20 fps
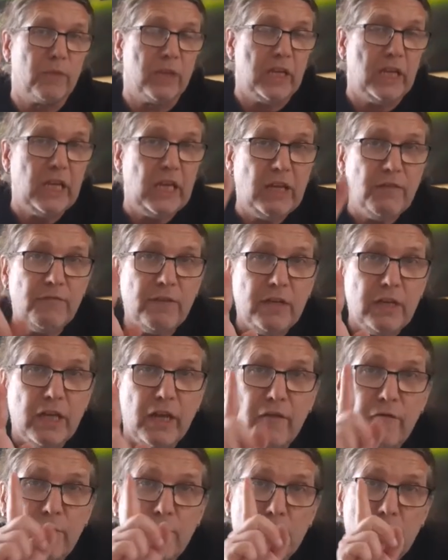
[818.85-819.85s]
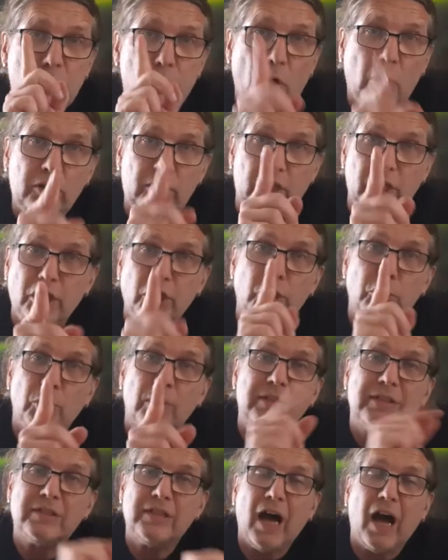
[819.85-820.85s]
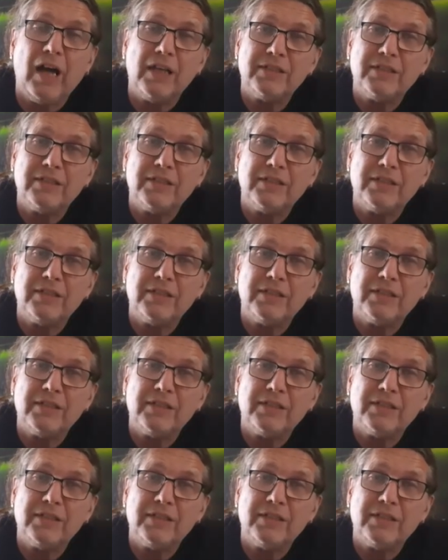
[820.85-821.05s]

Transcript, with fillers: even if we're not in your star